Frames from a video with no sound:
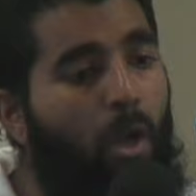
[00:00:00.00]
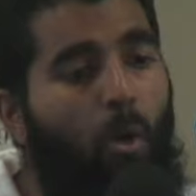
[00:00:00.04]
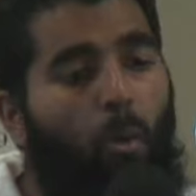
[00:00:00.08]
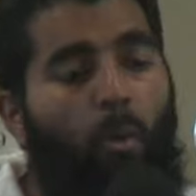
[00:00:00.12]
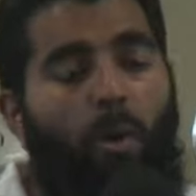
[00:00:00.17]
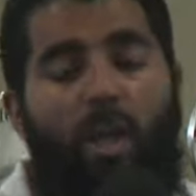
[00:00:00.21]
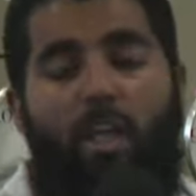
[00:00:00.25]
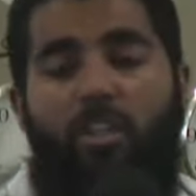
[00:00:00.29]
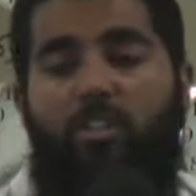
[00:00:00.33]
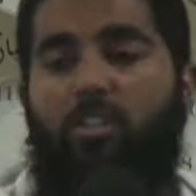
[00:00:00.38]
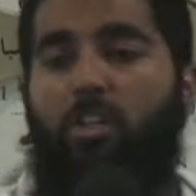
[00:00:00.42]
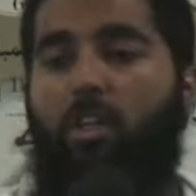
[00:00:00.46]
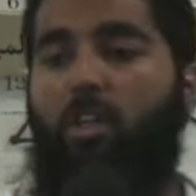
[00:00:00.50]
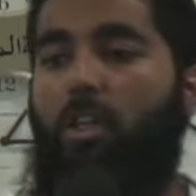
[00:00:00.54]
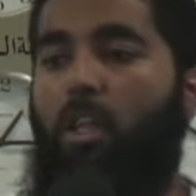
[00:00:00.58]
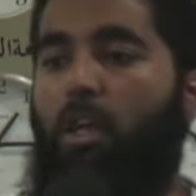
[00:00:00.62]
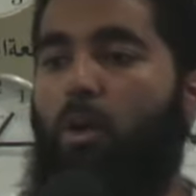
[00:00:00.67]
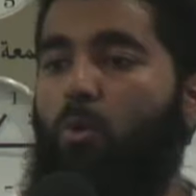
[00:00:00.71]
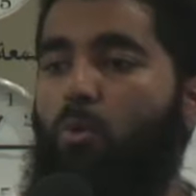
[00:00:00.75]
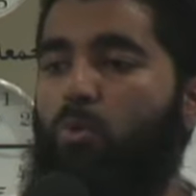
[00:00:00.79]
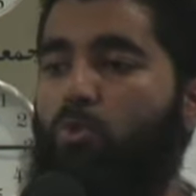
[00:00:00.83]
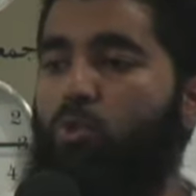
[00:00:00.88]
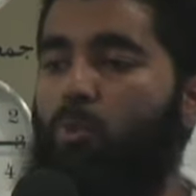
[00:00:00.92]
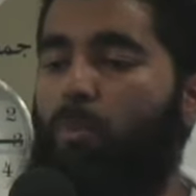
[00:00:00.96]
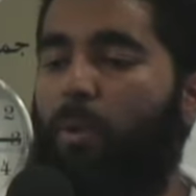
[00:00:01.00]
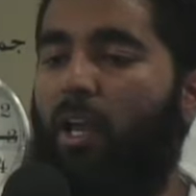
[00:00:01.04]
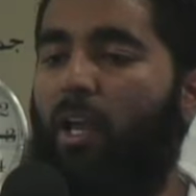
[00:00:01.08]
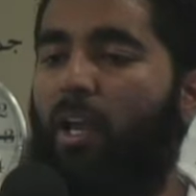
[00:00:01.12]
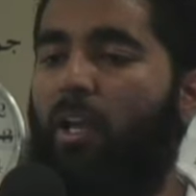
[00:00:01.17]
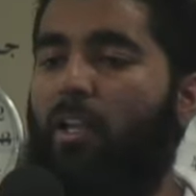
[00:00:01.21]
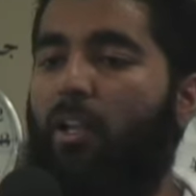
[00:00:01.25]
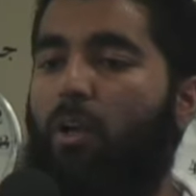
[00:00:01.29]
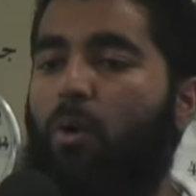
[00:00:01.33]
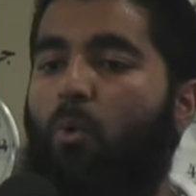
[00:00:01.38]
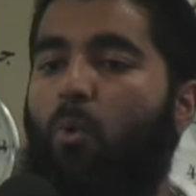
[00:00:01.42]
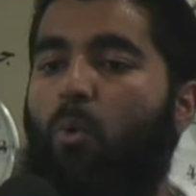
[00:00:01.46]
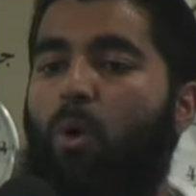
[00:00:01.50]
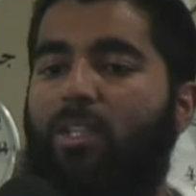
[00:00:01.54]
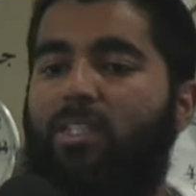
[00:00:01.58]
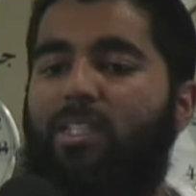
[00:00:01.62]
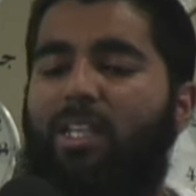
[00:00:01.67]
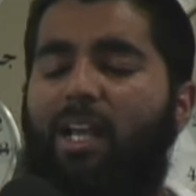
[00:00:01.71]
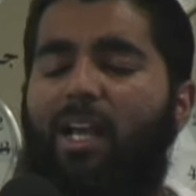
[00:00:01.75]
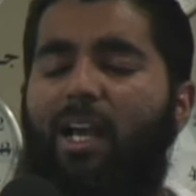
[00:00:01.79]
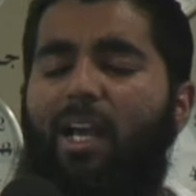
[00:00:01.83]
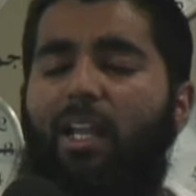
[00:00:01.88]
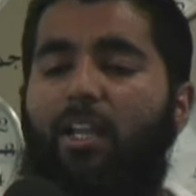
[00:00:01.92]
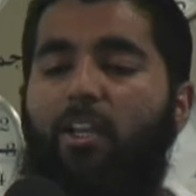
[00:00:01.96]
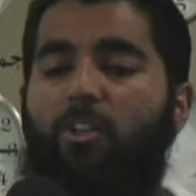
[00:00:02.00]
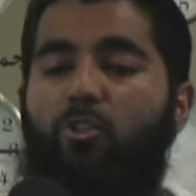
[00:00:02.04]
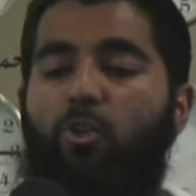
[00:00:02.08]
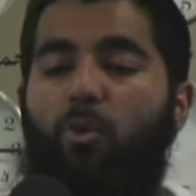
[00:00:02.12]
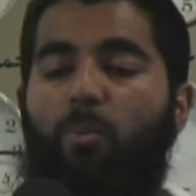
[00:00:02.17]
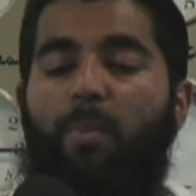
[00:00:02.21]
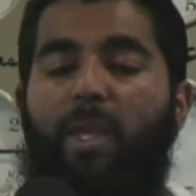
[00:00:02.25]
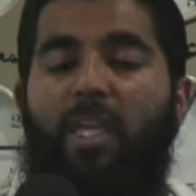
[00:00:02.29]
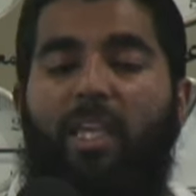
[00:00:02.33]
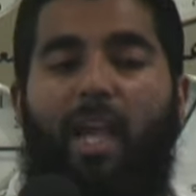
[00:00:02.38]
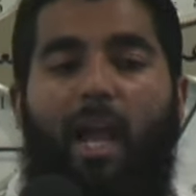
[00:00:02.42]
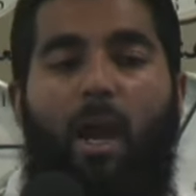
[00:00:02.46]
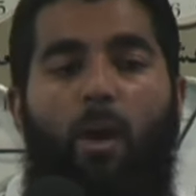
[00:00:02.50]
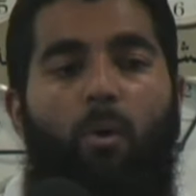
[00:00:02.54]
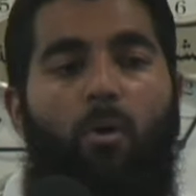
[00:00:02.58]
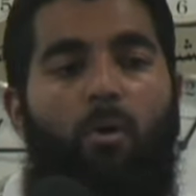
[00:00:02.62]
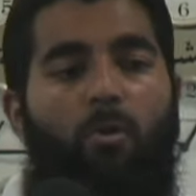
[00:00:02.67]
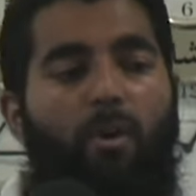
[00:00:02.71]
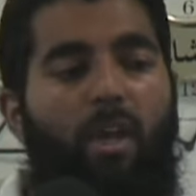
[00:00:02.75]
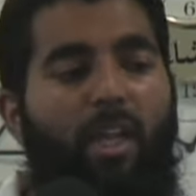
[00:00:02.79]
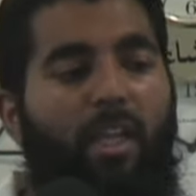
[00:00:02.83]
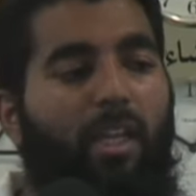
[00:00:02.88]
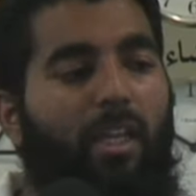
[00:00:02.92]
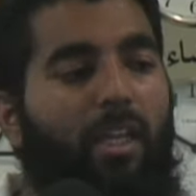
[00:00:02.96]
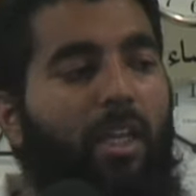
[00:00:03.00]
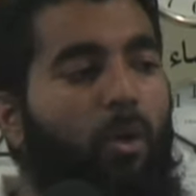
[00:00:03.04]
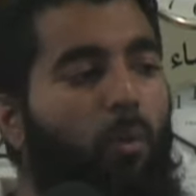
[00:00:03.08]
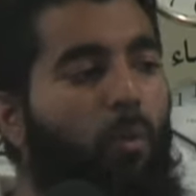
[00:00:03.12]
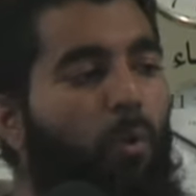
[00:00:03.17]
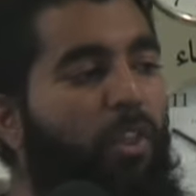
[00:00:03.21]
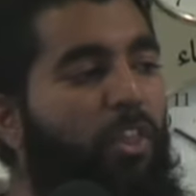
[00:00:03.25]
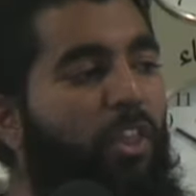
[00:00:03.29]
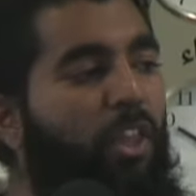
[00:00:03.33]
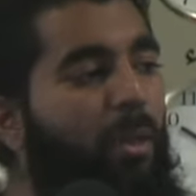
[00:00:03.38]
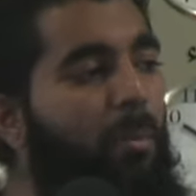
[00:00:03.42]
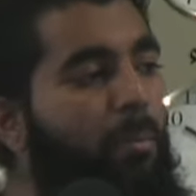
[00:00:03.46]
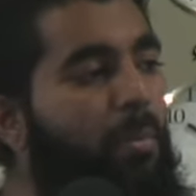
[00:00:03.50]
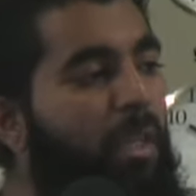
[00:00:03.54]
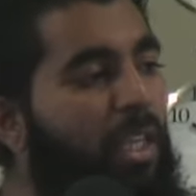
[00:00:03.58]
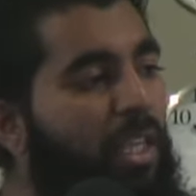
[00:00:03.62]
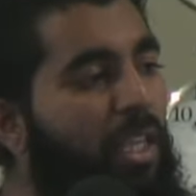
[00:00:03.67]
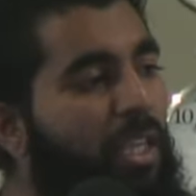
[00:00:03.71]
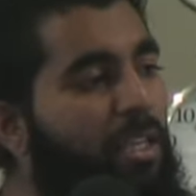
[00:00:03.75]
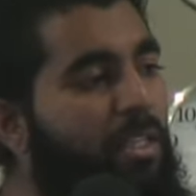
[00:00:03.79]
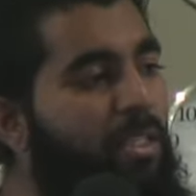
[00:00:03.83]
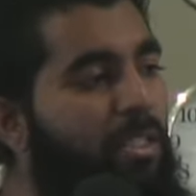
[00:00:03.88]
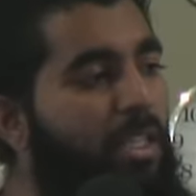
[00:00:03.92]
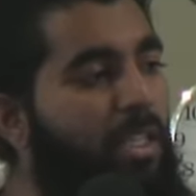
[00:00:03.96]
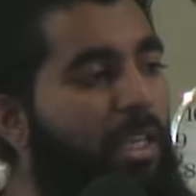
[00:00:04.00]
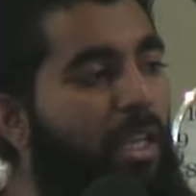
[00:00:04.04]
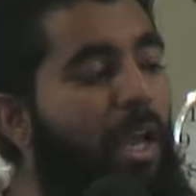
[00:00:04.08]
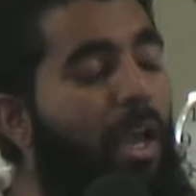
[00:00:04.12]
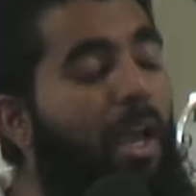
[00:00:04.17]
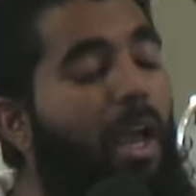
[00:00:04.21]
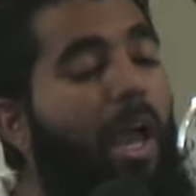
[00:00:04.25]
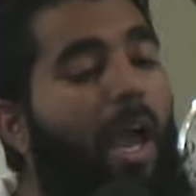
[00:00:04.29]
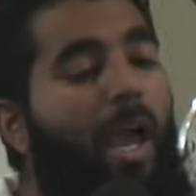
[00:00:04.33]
We ask Allah subhanahu wa ta'ala to make our reckoning with Him easy,